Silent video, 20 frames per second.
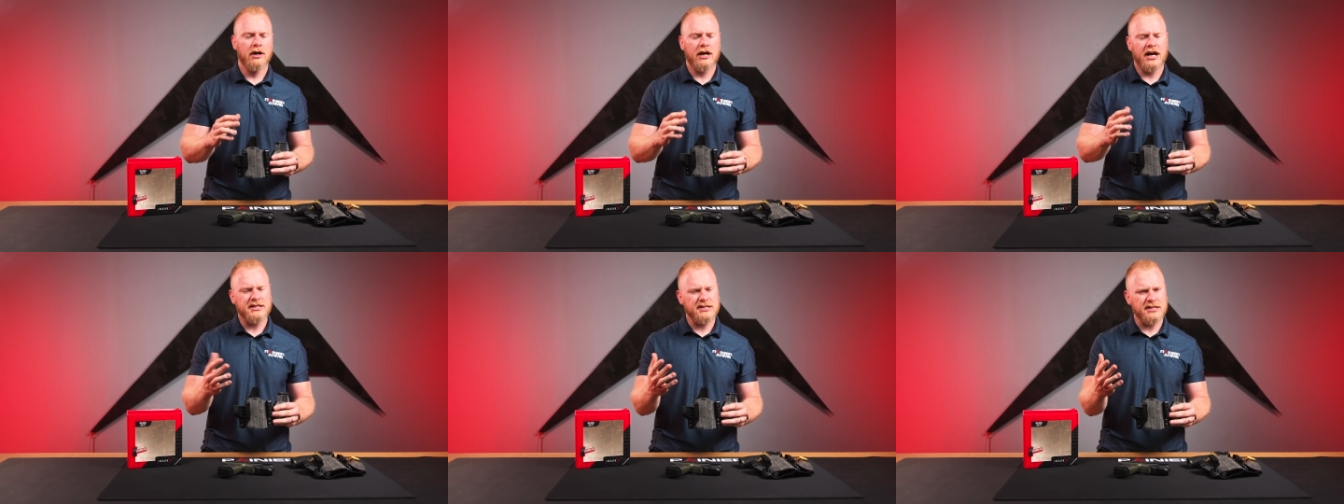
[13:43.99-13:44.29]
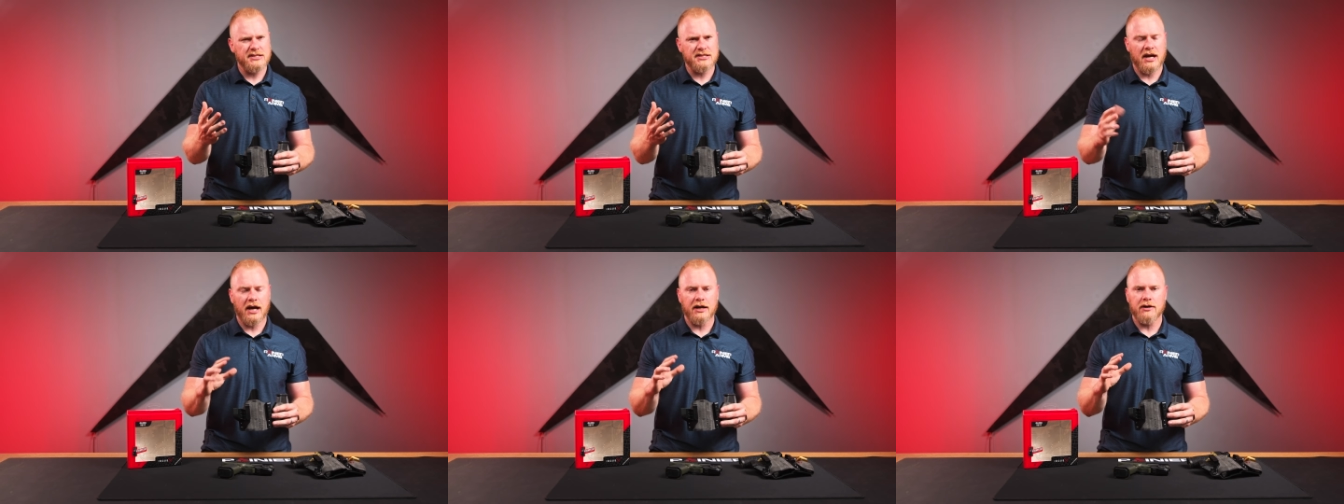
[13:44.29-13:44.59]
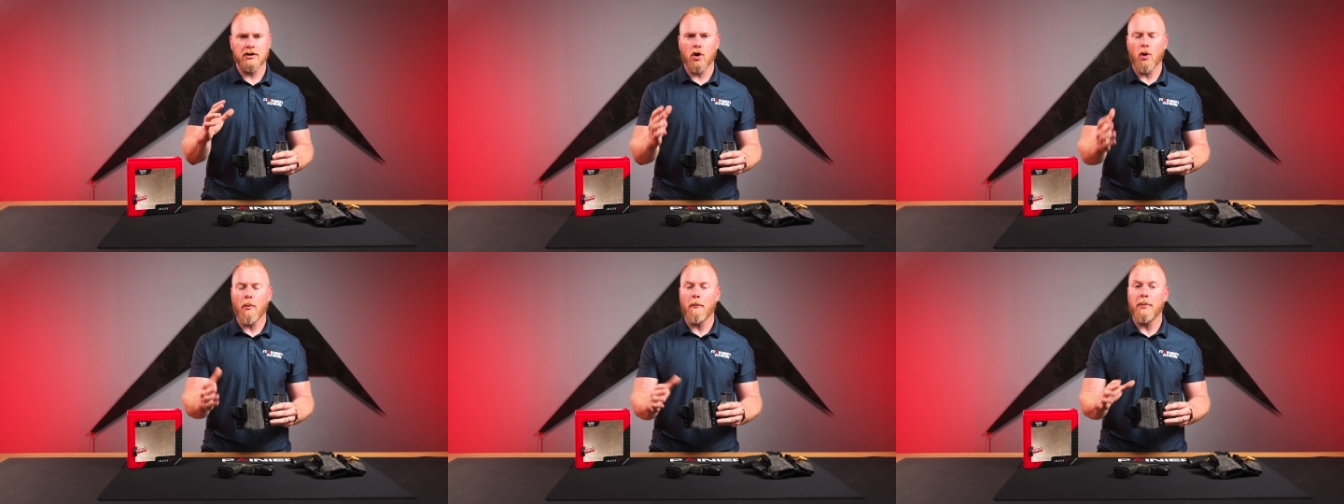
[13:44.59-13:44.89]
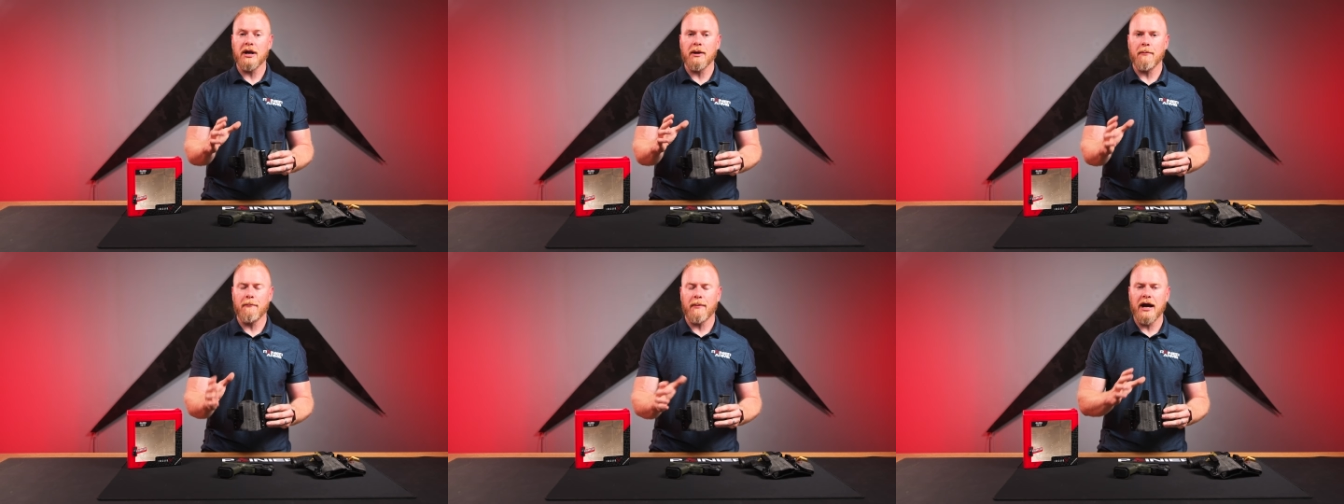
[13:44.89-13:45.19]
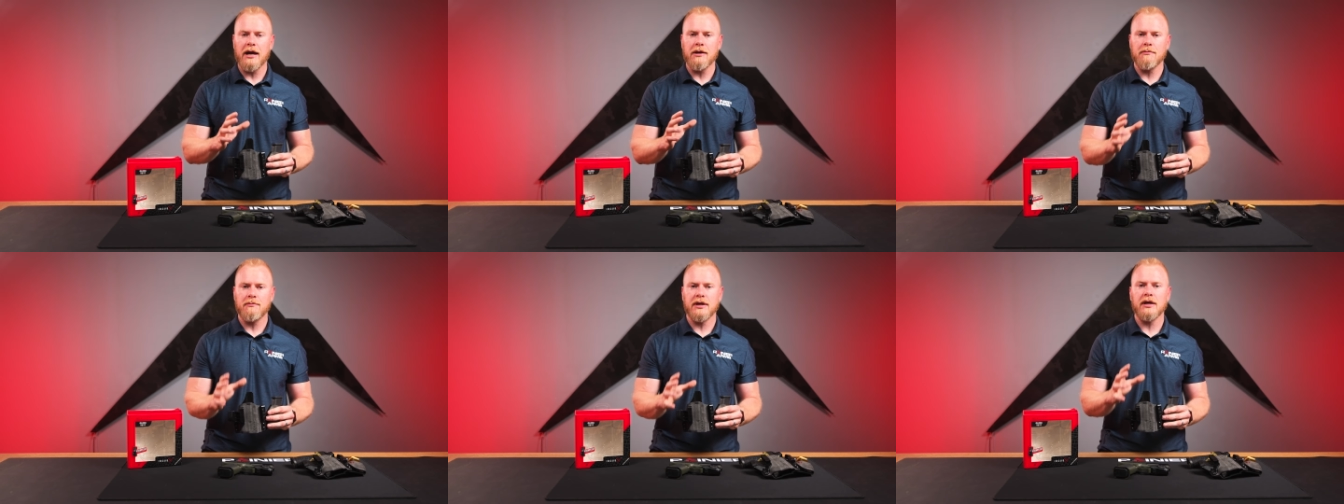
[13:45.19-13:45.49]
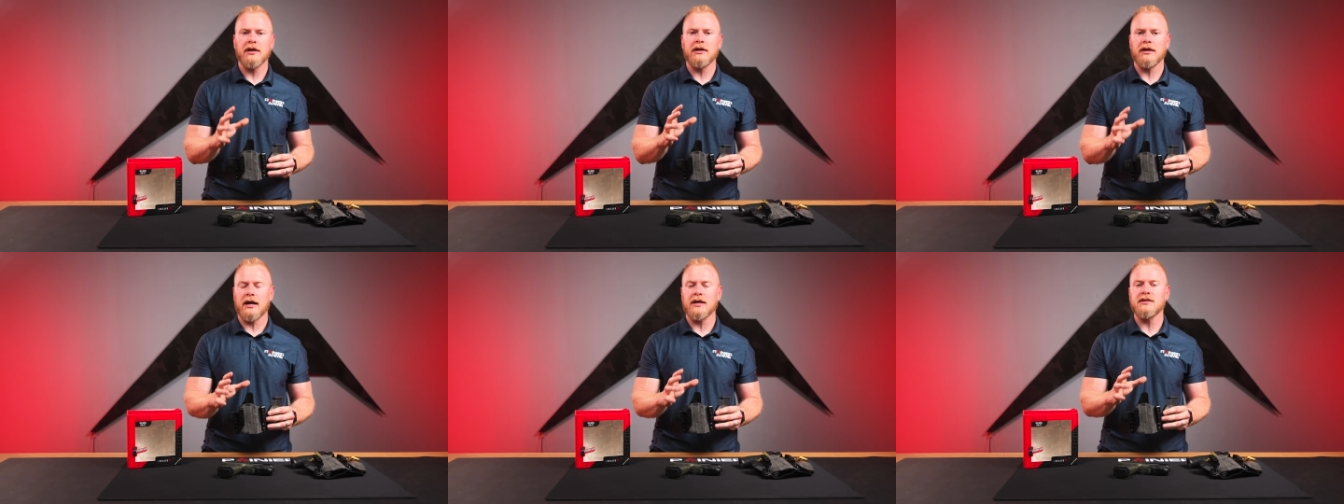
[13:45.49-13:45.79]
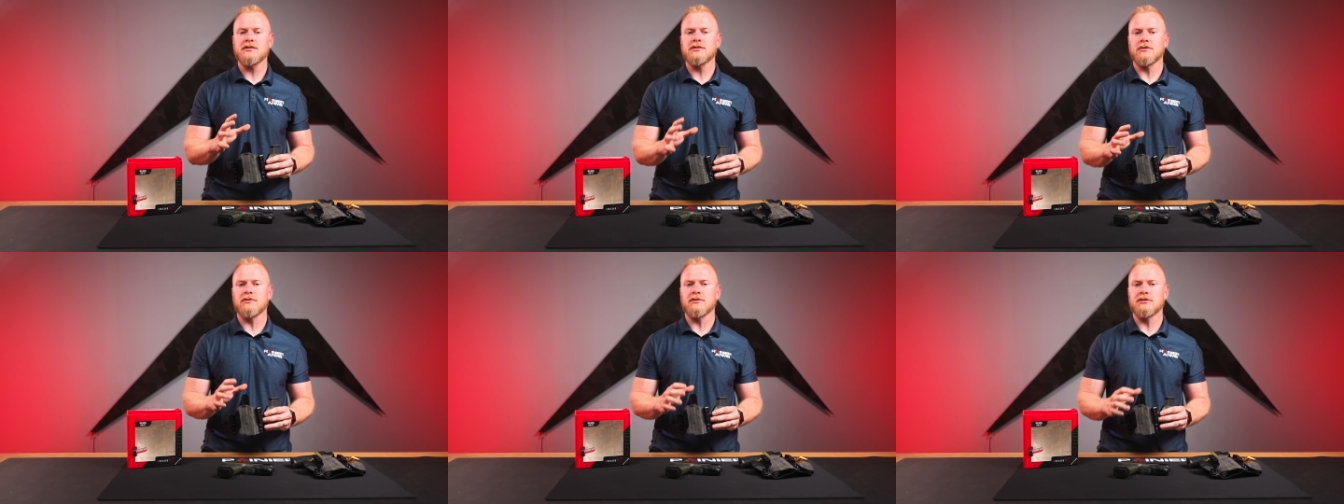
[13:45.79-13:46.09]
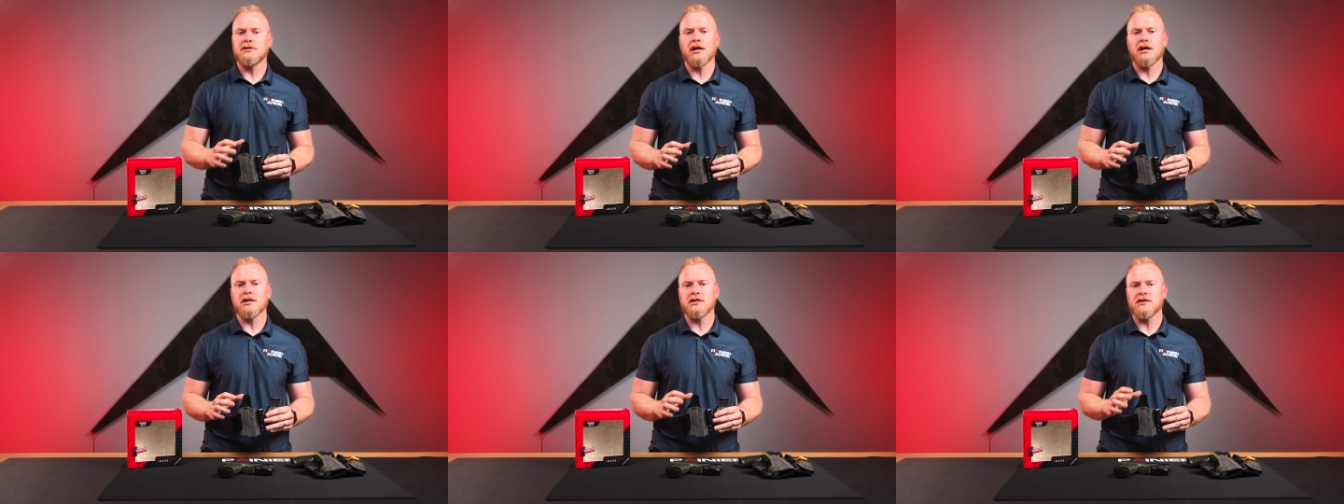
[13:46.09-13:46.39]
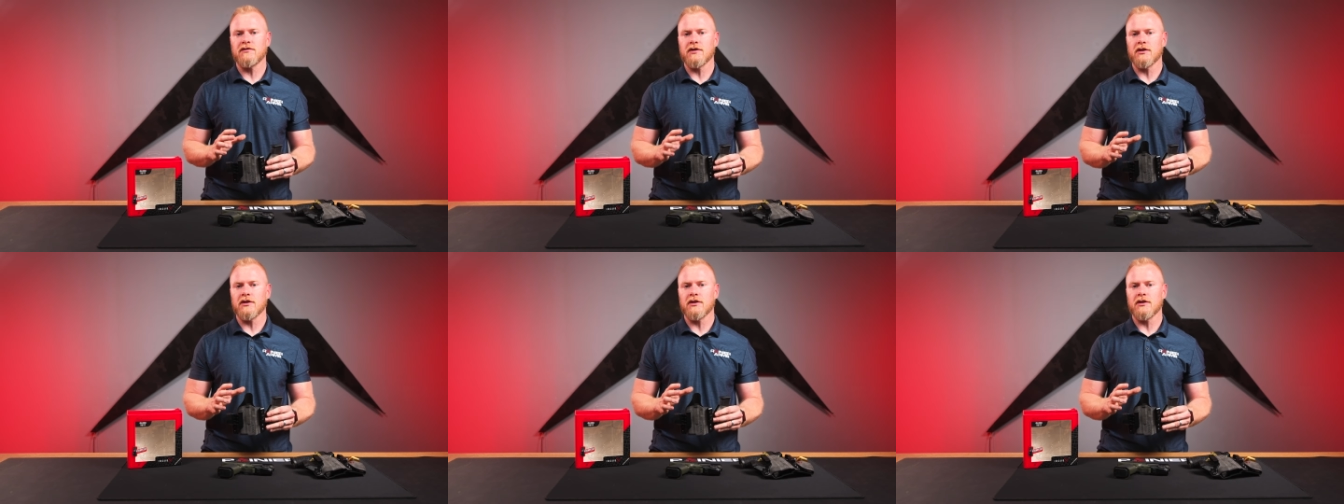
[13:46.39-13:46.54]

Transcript: It's a side note, but it might be a nice little touch